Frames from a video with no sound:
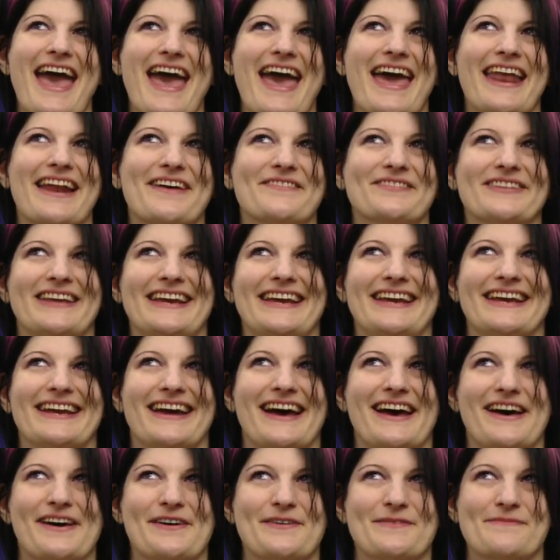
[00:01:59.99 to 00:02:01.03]
And I'm like,
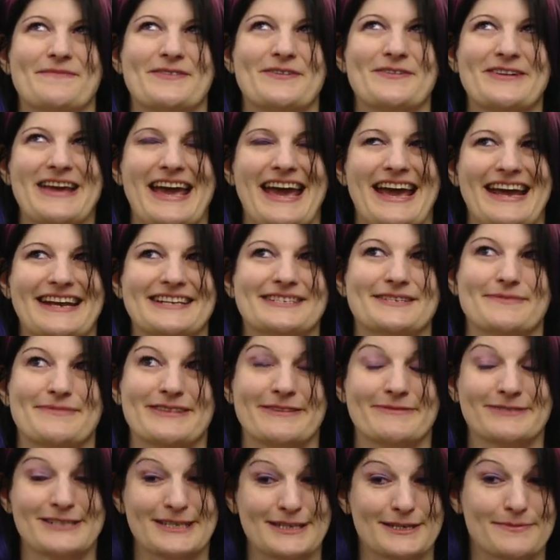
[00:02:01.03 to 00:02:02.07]
um, okay, so but
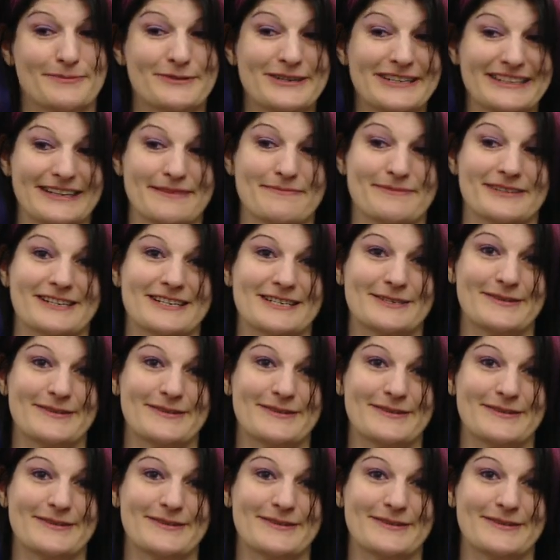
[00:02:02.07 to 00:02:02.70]
there was a support number,